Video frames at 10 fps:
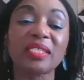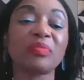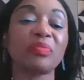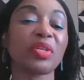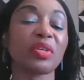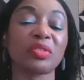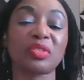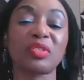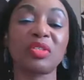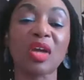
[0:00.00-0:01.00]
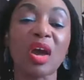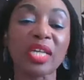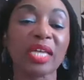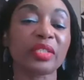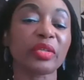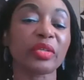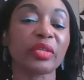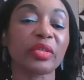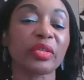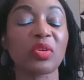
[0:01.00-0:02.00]
because you're not under a
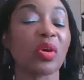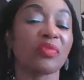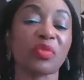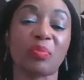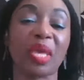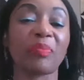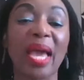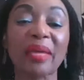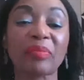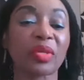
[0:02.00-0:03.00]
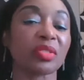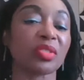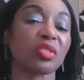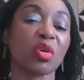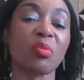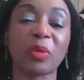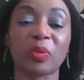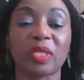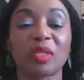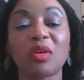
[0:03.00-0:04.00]
loan. You don't have to pay back because it's your home
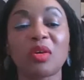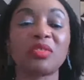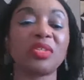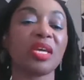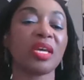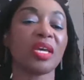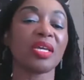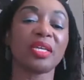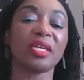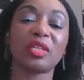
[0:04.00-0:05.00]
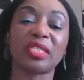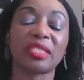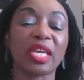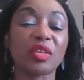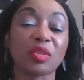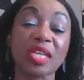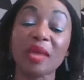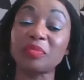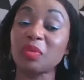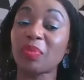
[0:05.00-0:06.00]
equity loan. You can take your
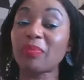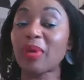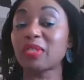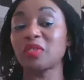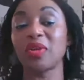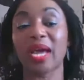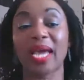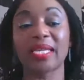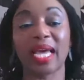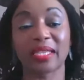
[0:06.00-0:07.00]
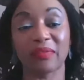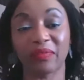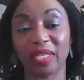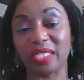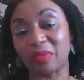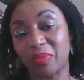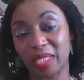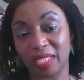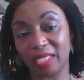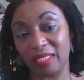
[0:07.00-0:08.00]
time to pay back. So I got the
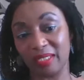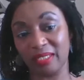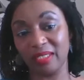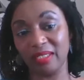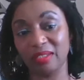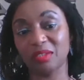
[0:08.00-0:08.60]
flexibility to